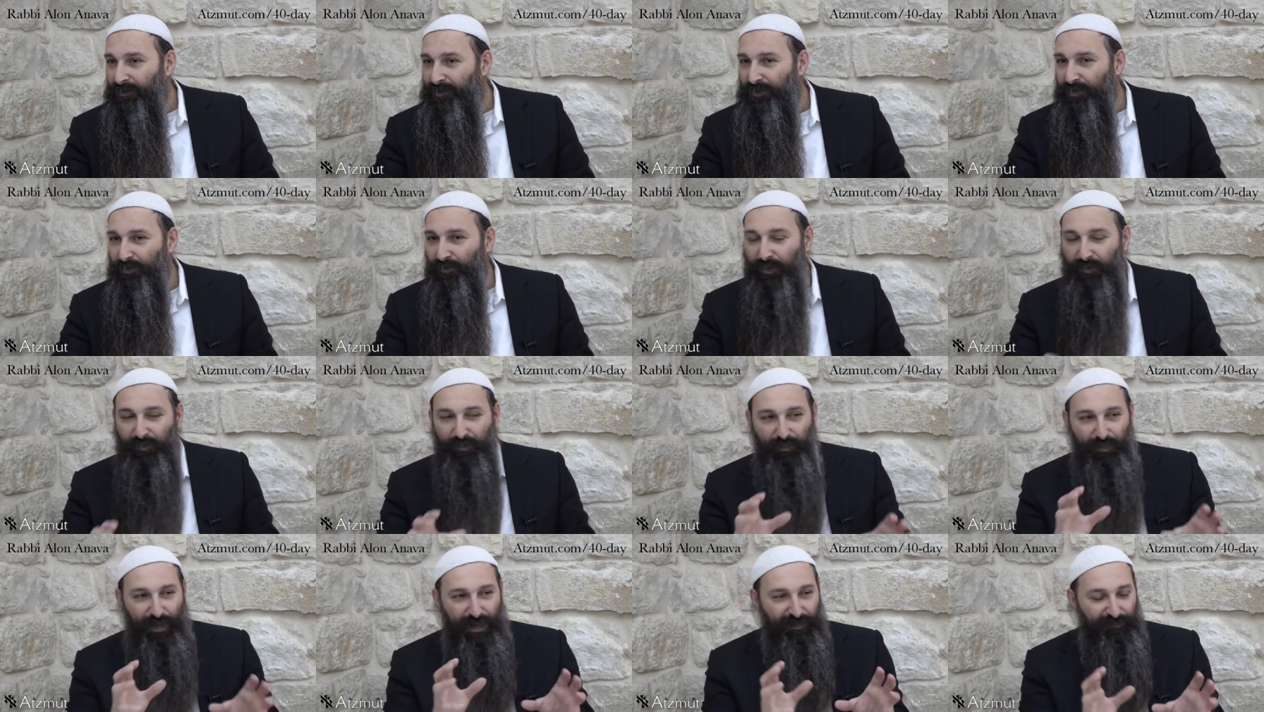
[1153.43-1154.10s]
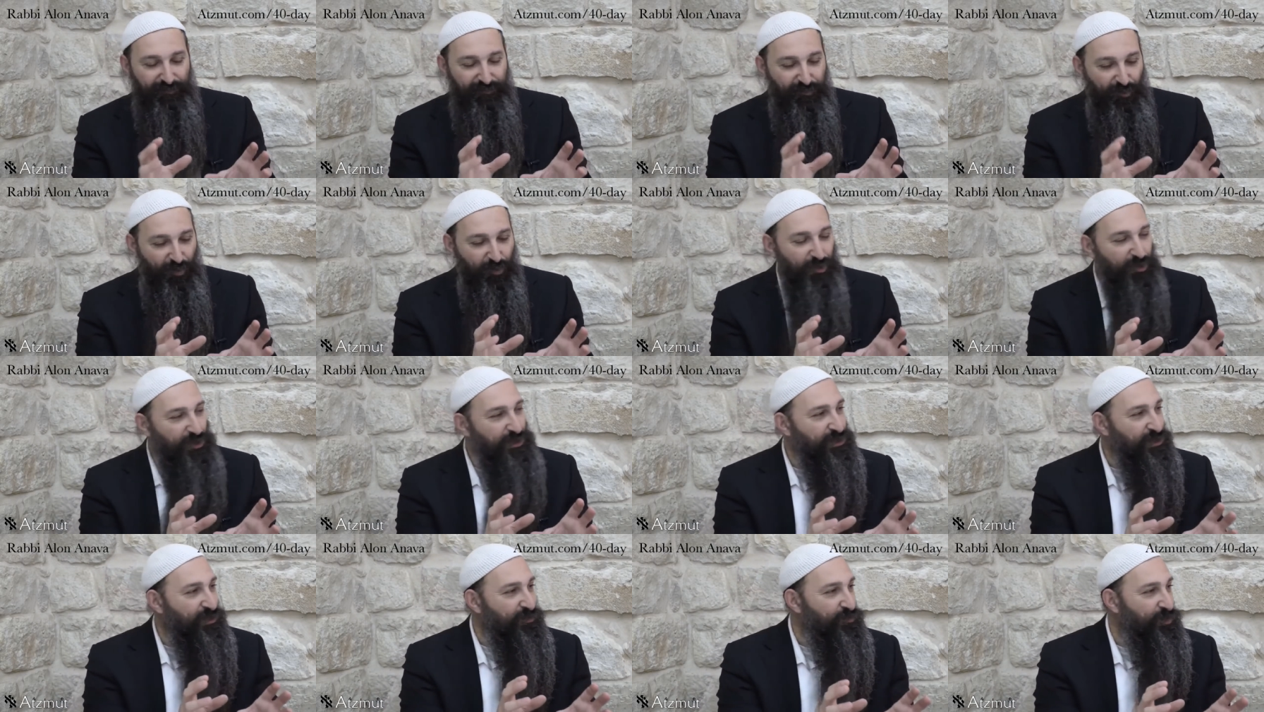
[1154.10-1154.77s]
So when we want to
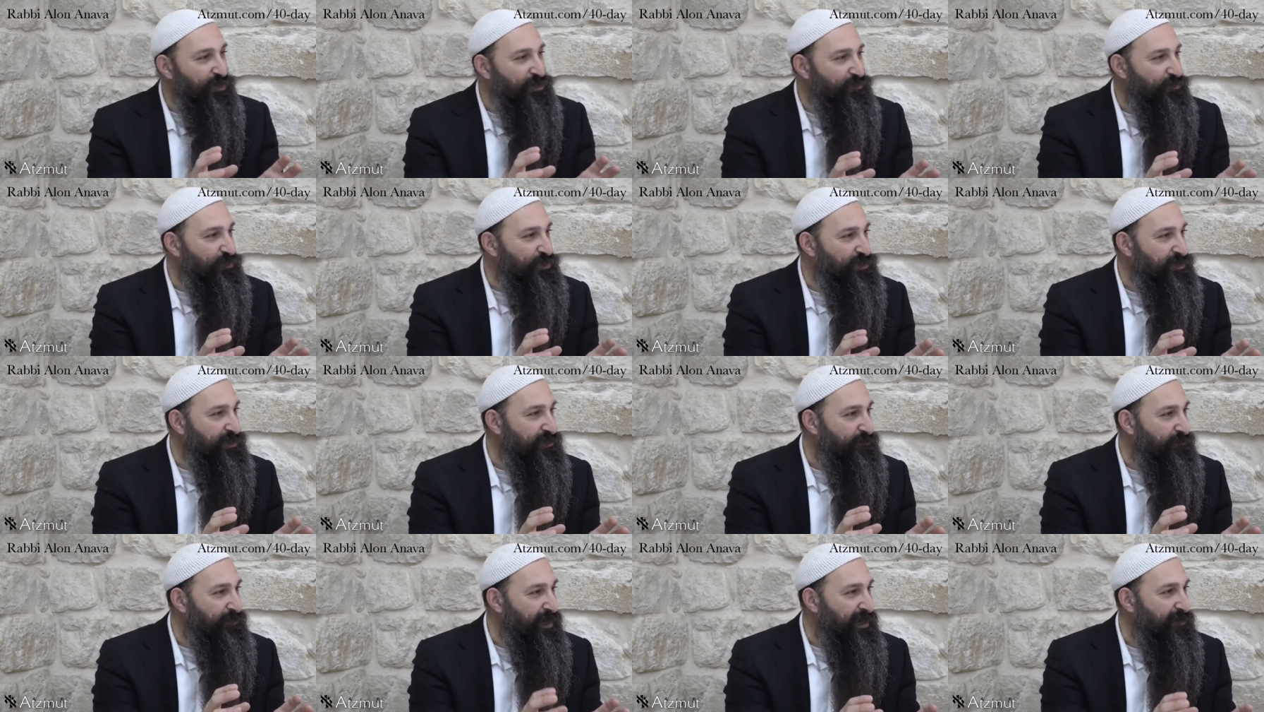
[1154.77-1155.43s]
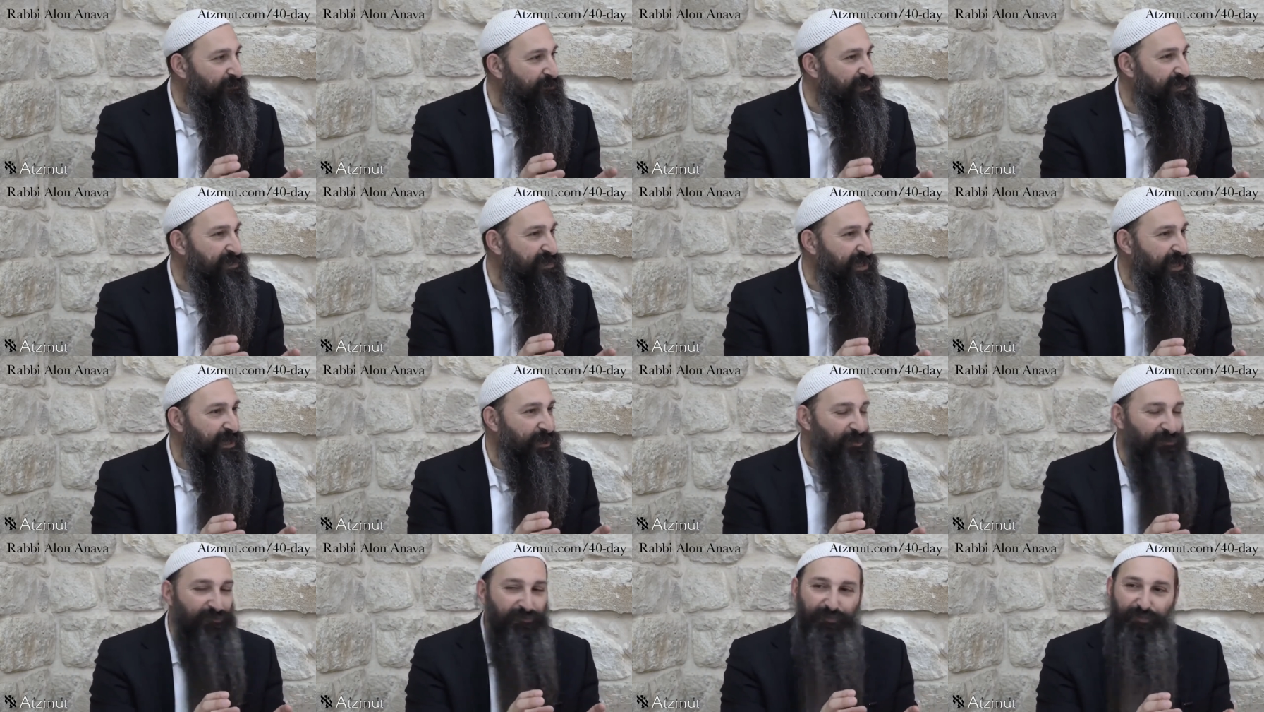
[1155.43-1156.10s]
focus on what was the main
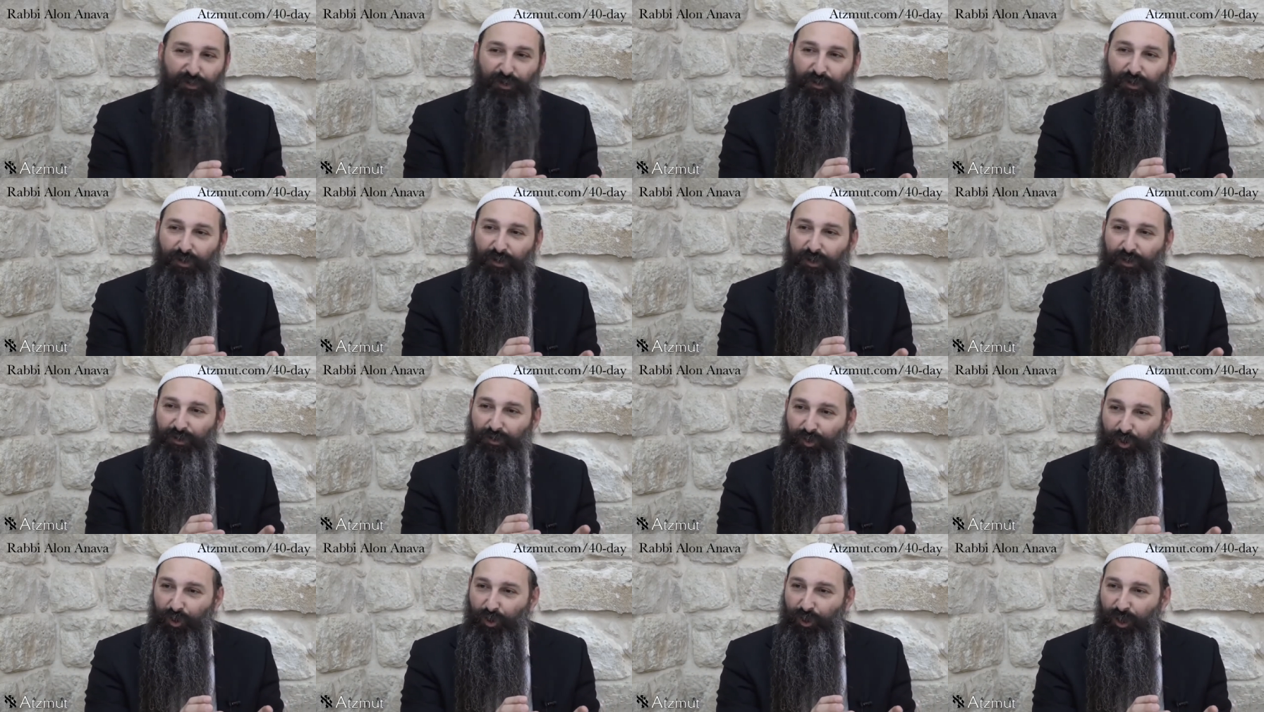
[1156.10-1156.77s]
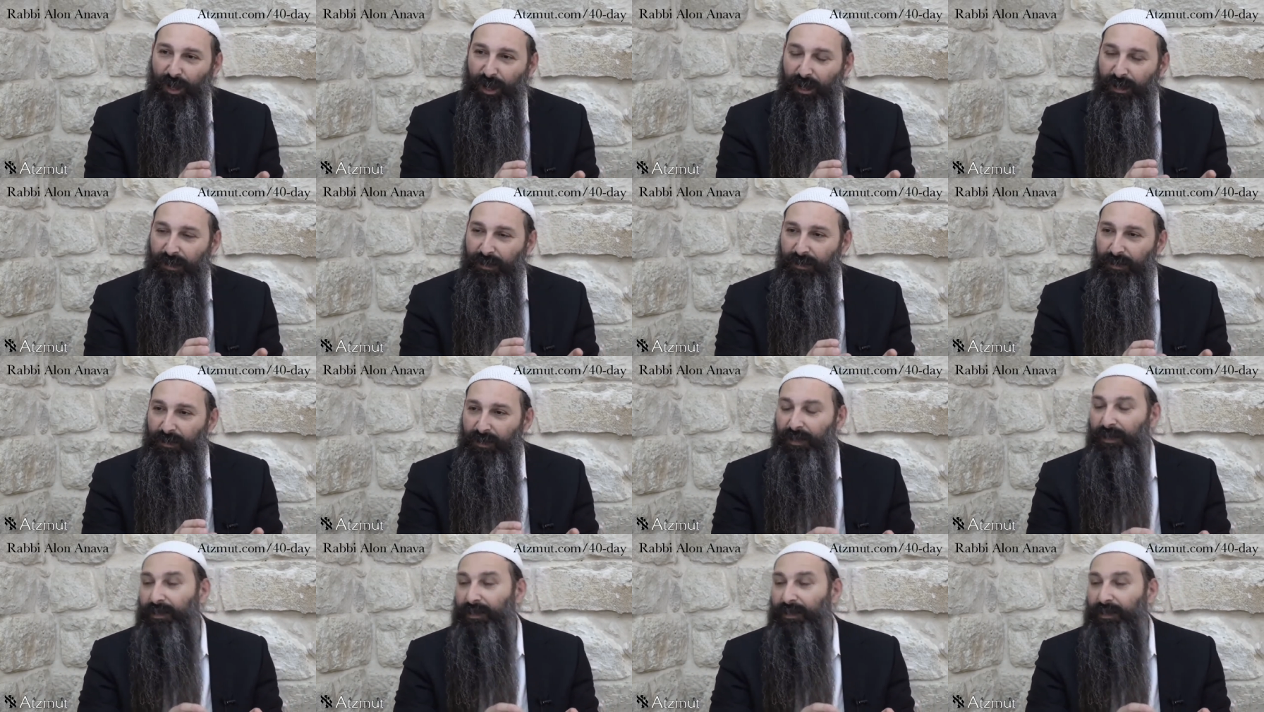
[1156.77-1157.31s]
mistake of Korach,